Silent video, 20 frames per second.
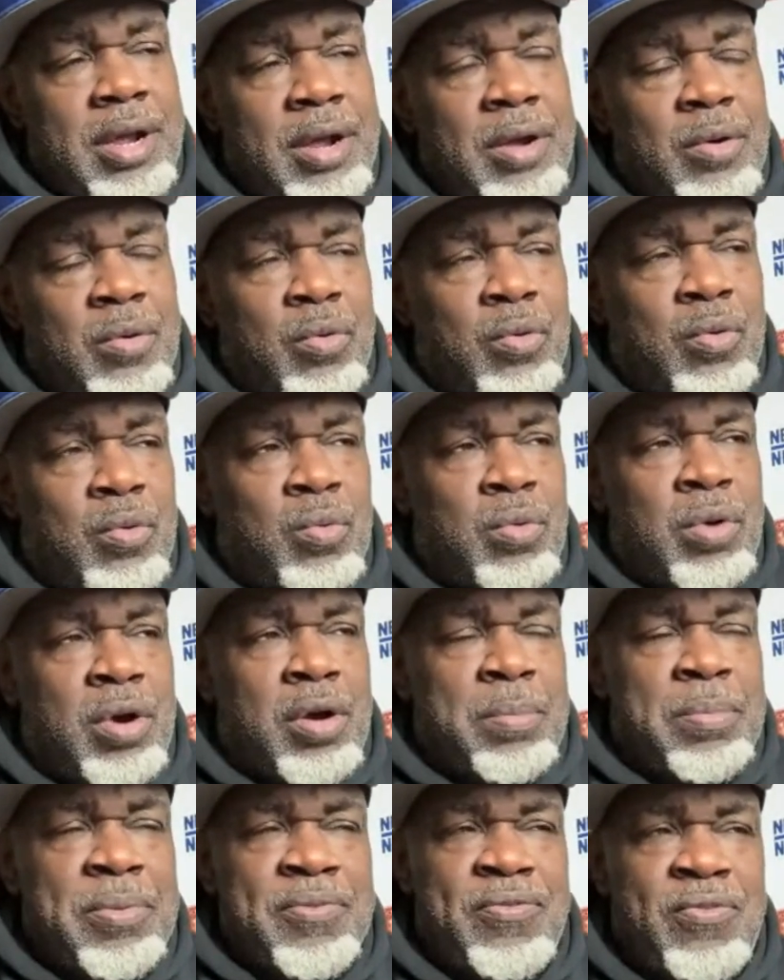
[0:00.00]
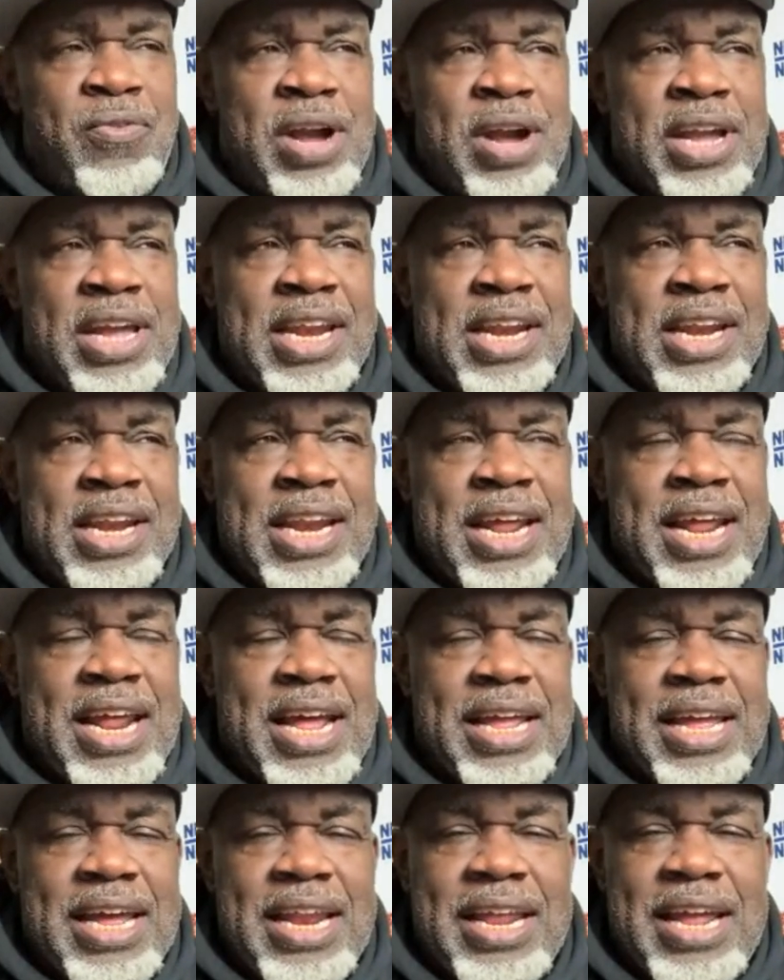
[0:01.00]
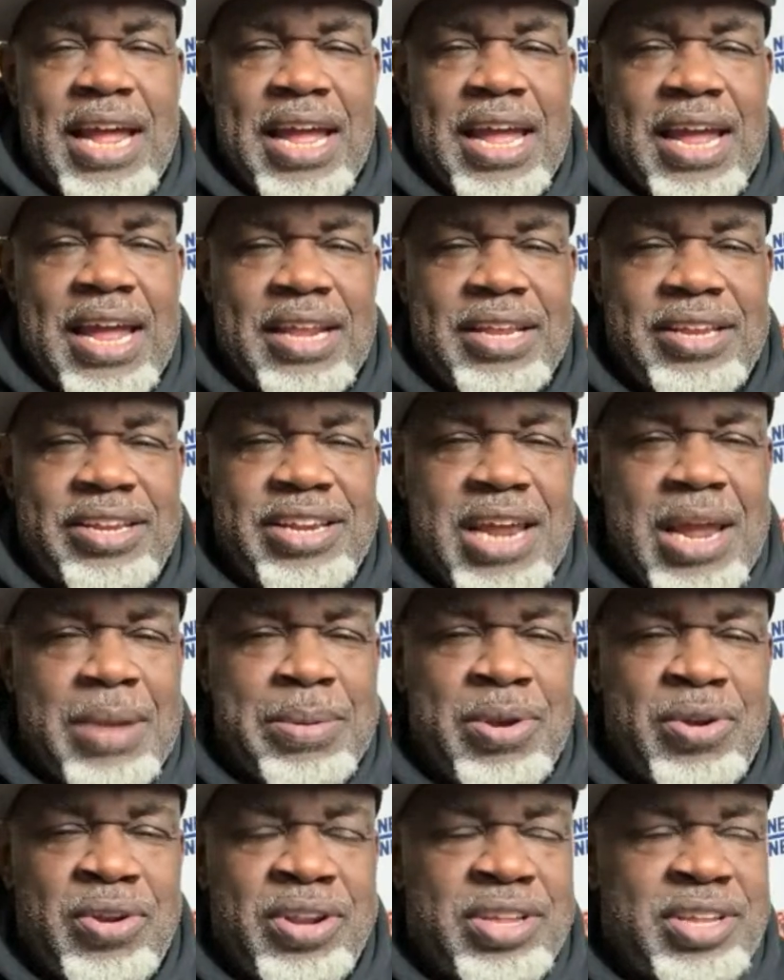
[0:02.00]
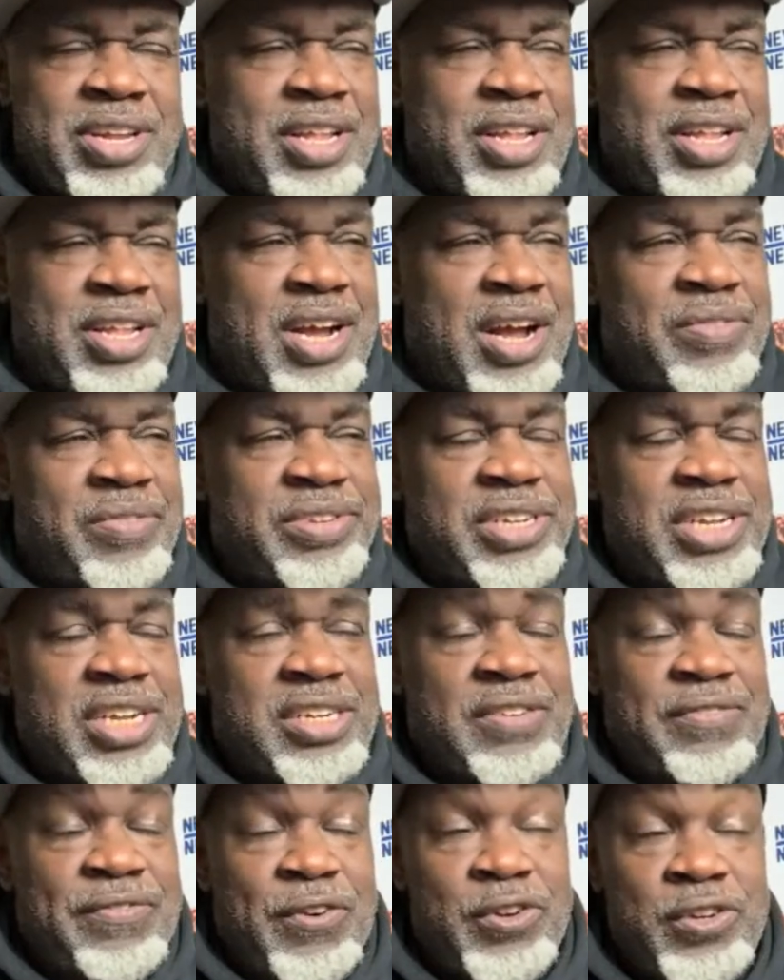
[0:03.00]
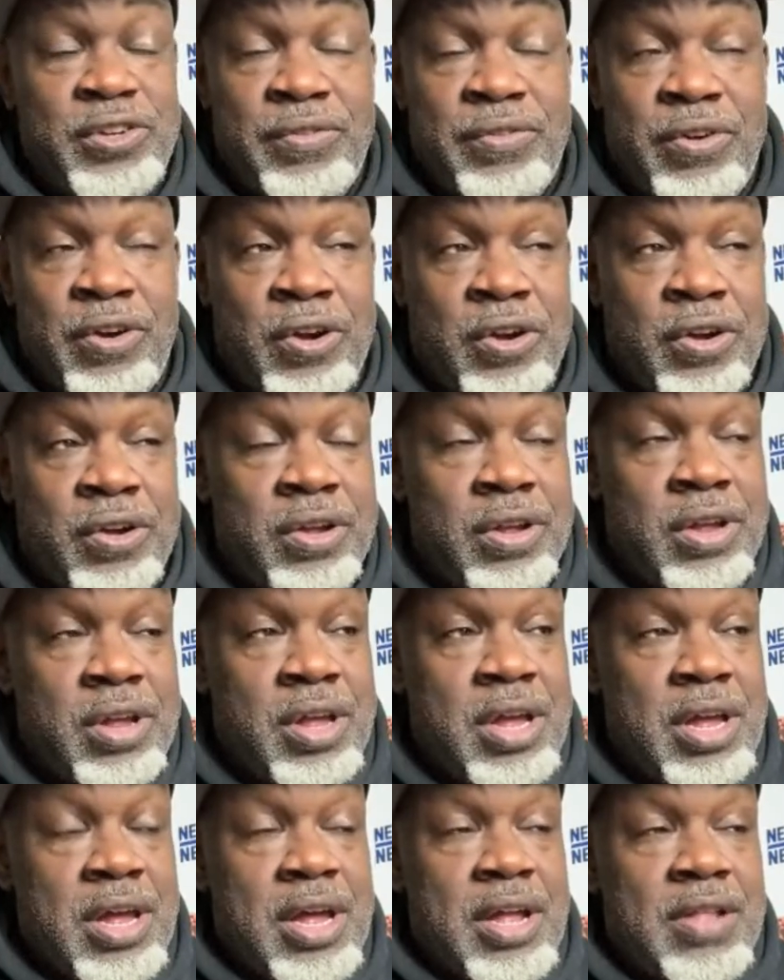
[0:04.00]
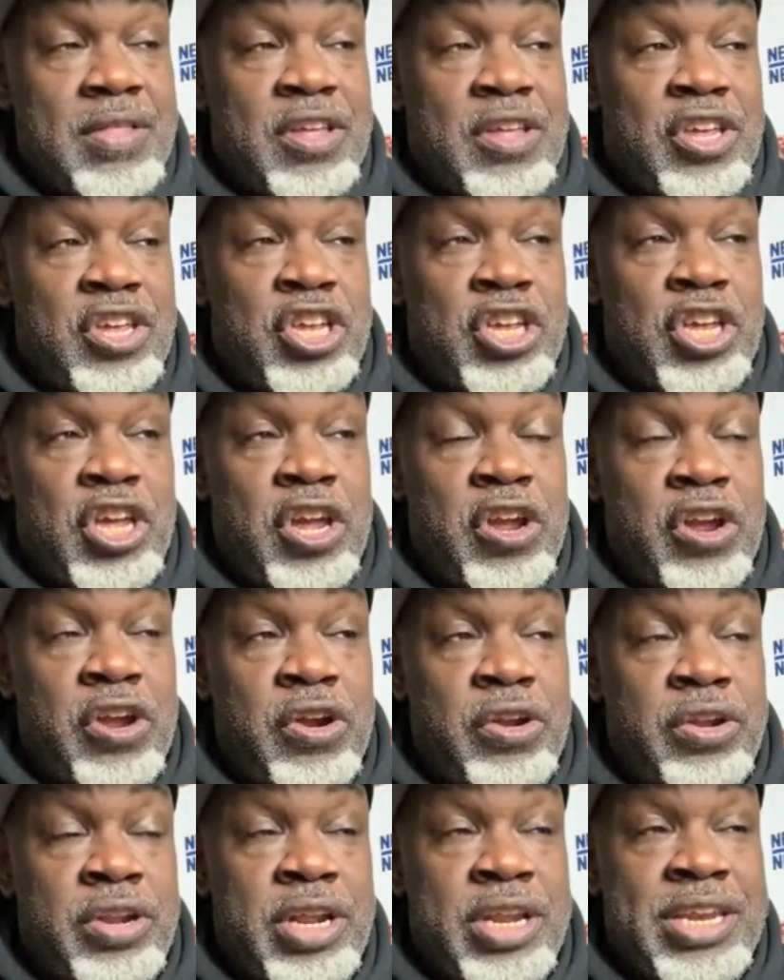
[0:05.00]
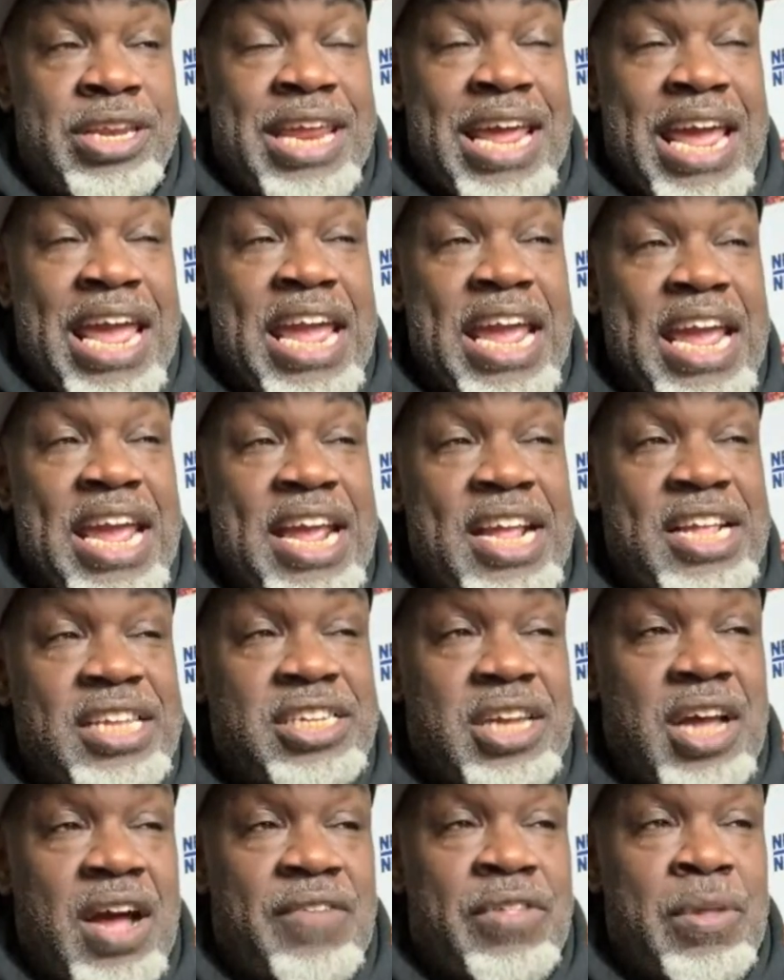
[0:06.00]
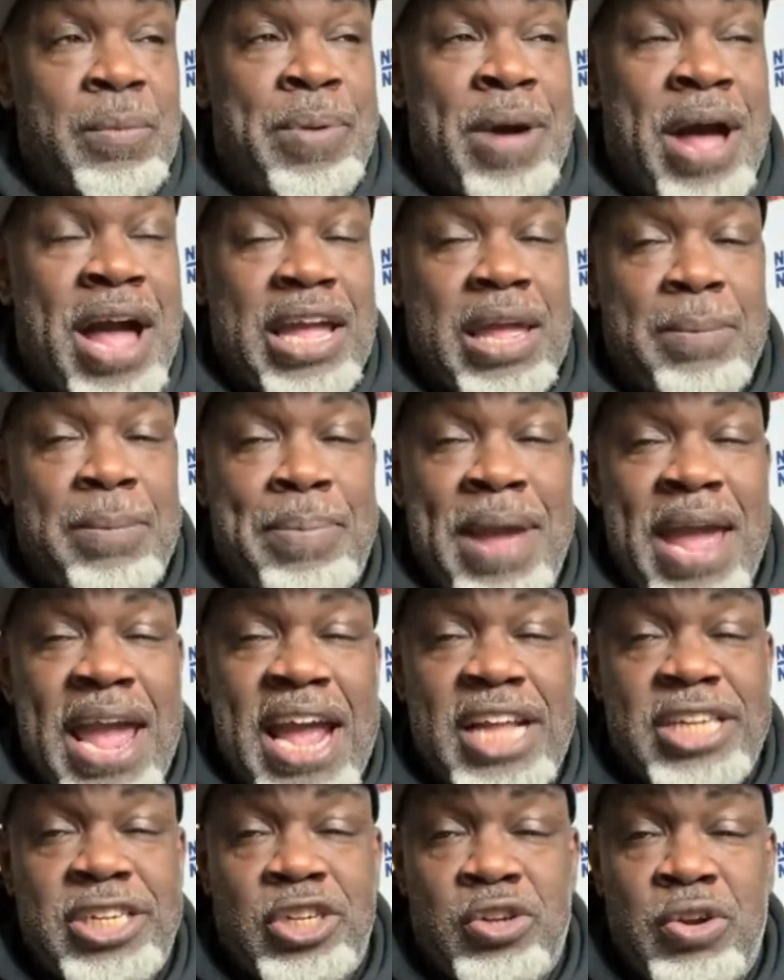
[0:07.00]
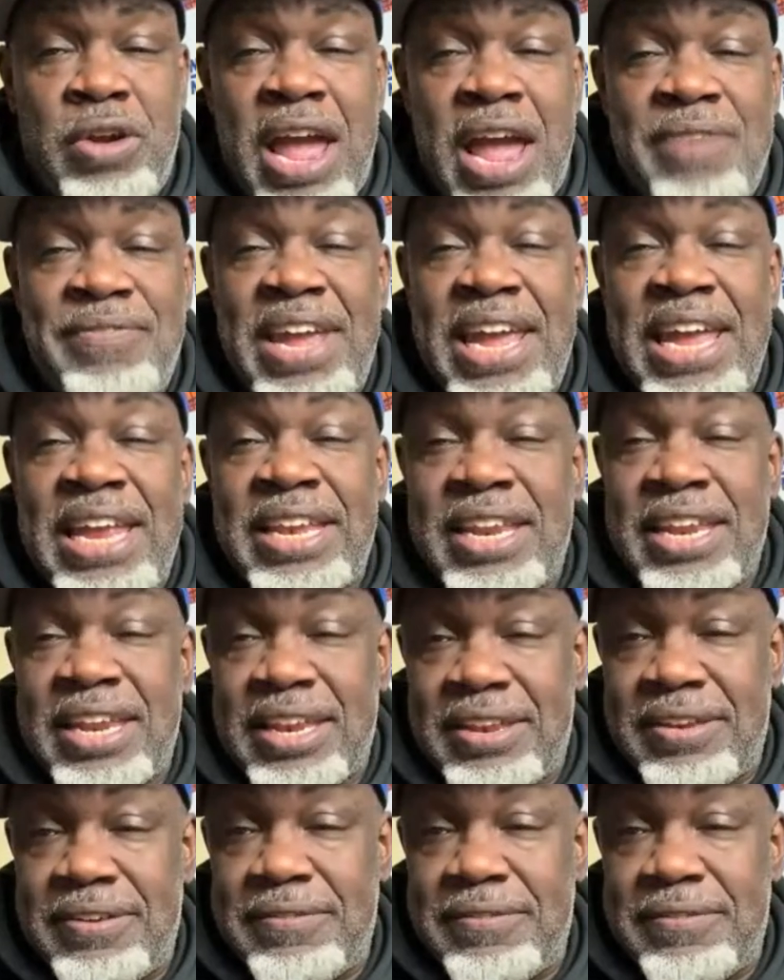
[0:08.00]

Oh, well, before I get in there, I got to chime in on this other conversation. First of all, the days of the pocket passer have ended,